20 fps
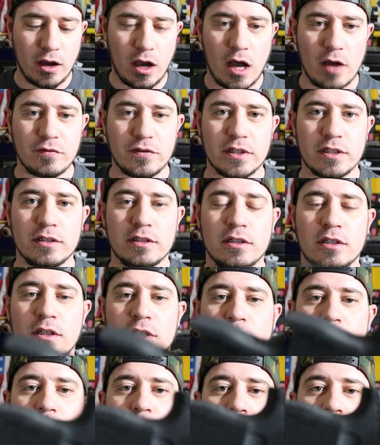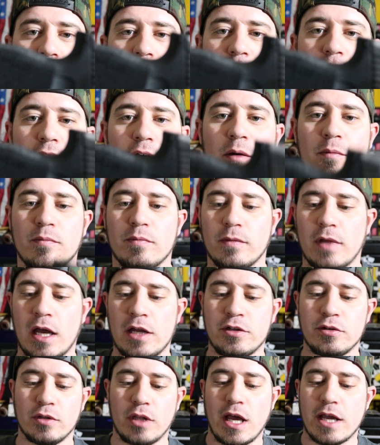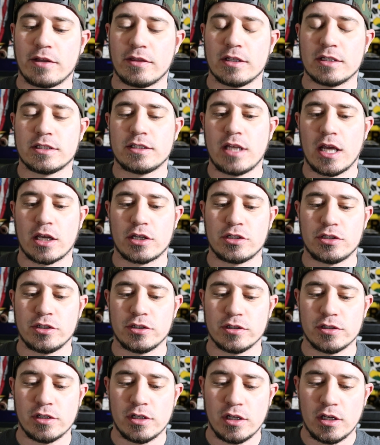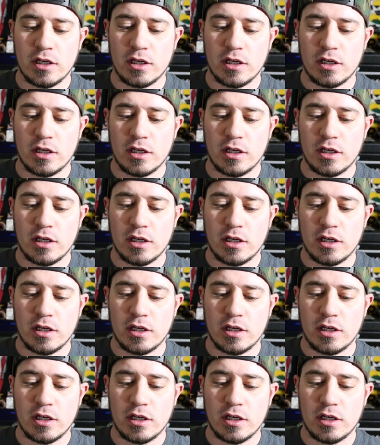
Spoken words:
often, I do like this texture.